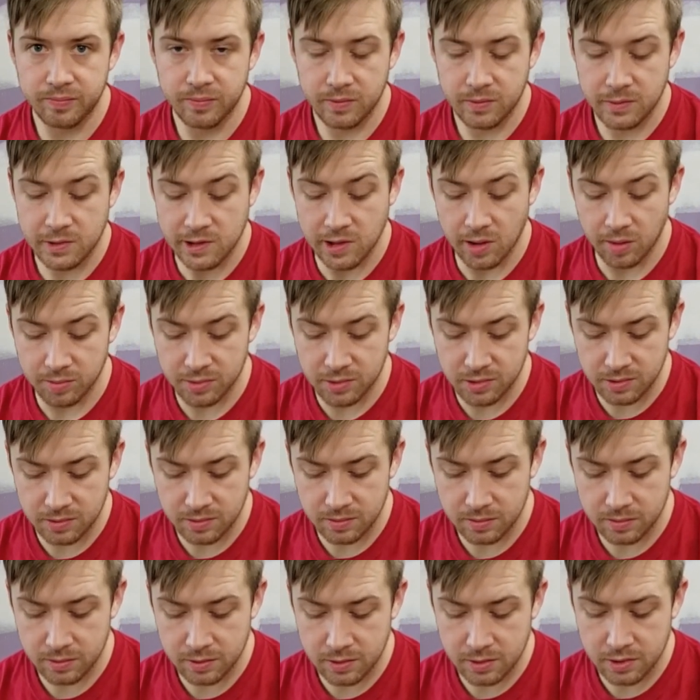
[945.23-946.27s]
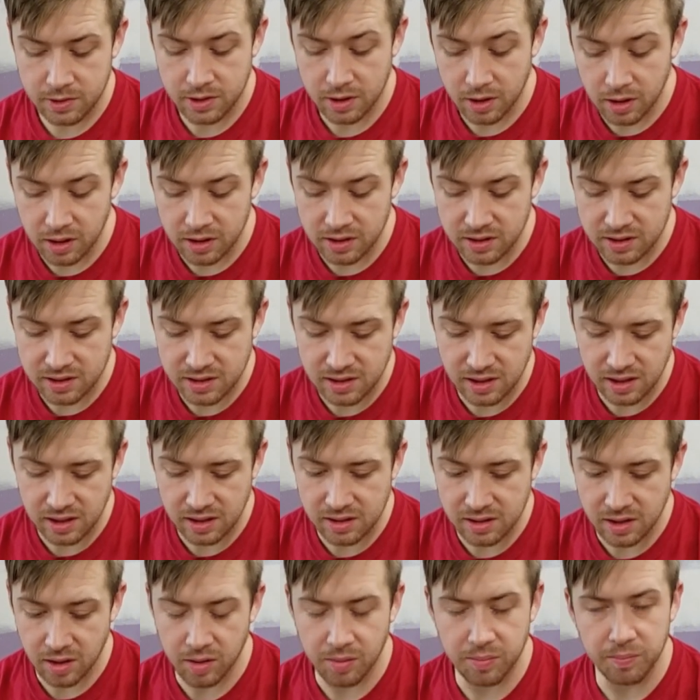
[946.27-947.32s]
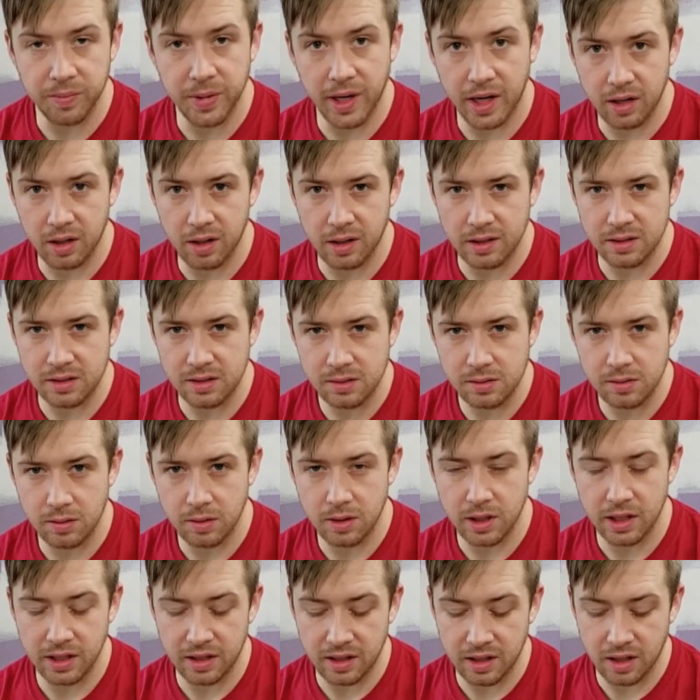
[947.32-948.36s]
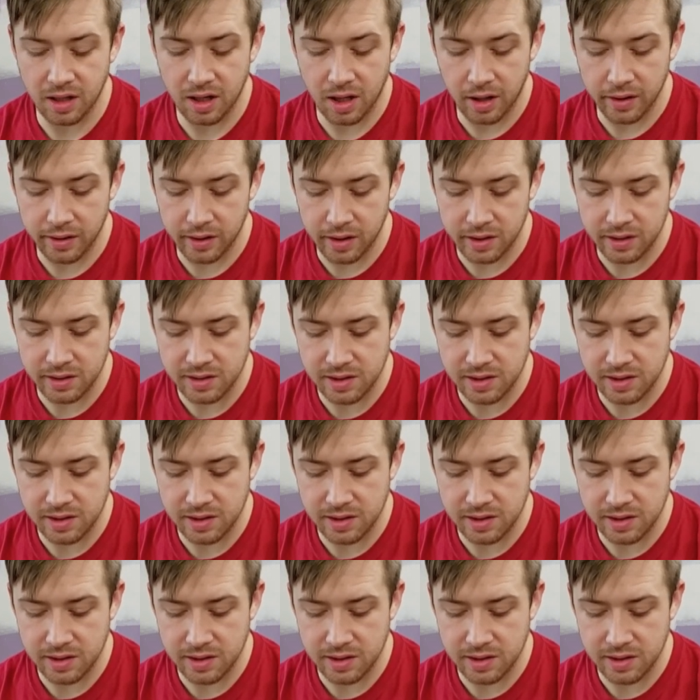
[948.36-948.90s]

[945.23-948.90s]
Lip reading: some certain seeds are better at storing than others.